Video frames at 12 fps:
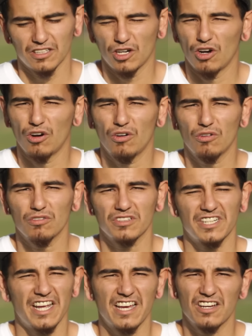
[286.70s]
coat,
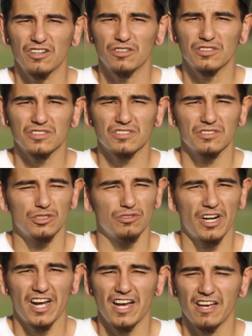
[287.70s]
nails,
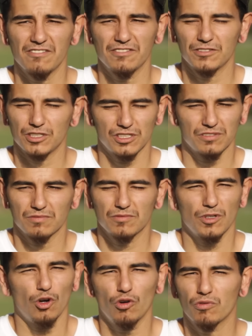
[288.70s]
drive, just
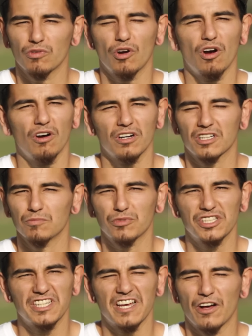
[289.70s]
overall
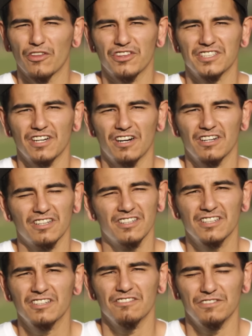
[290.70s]
complete healthy dog,
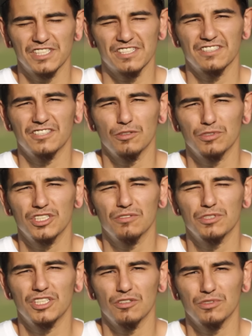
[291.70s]
visit w
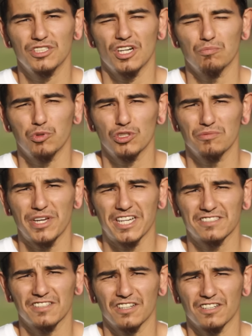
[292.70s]
w w dot bully
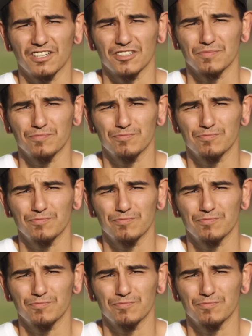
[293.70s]
max dot com.